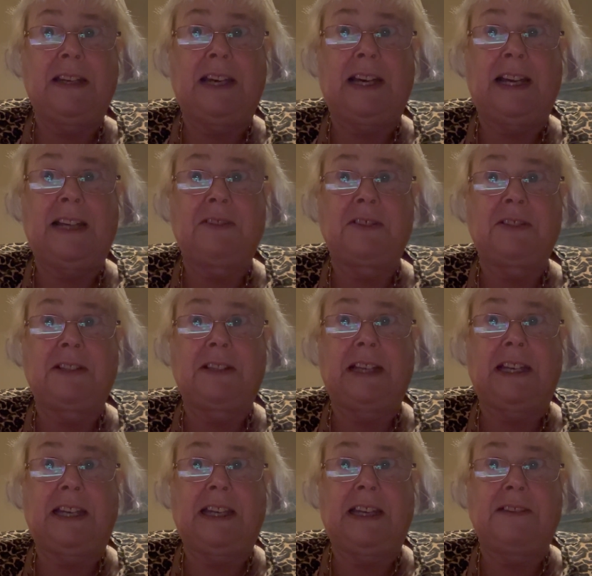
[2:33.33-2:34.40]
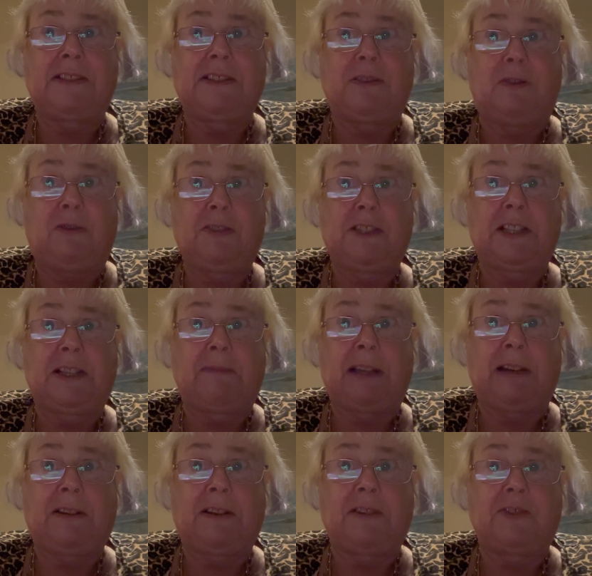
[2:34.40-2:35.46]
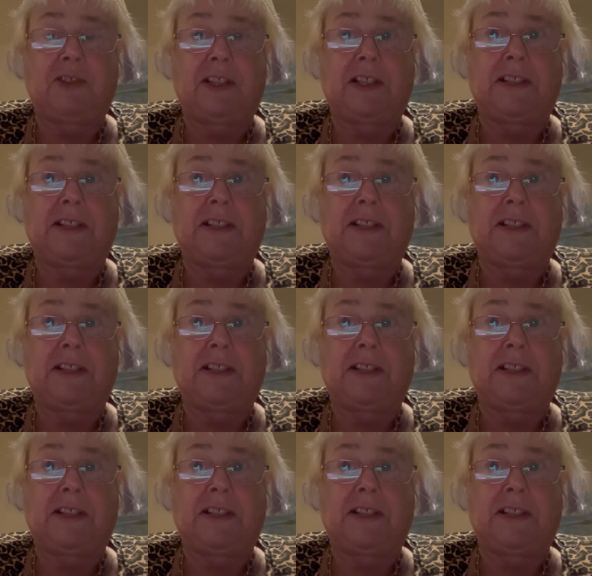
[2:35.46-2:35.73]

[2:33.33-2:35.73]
and the source of the blockage